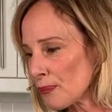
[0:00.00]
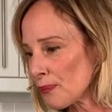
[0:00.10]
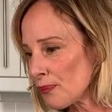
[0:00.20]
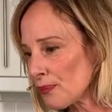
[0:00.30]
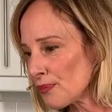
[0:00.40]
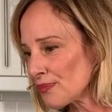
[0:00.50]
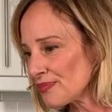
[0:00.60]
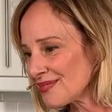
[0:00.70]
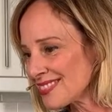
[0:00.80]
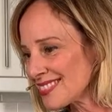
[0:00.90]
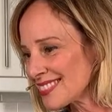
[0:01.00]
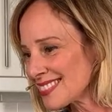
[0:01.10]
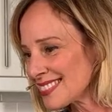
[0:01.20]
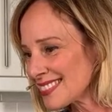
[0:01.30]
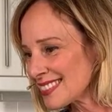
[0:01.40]

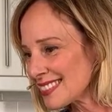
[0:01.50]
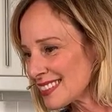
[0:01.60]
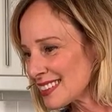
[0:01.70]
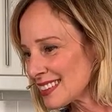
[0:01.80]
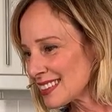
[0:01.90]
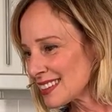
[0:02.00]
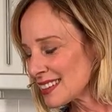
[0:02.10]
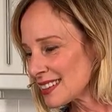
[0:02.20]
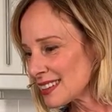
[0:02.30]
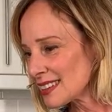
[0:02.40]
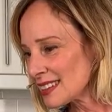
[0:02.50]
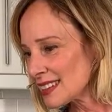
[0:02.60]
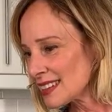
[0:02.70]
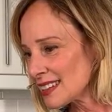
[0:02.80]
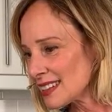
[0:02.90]

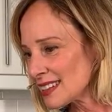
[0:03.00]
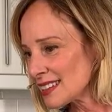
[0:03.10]
No one is speaking in this clip.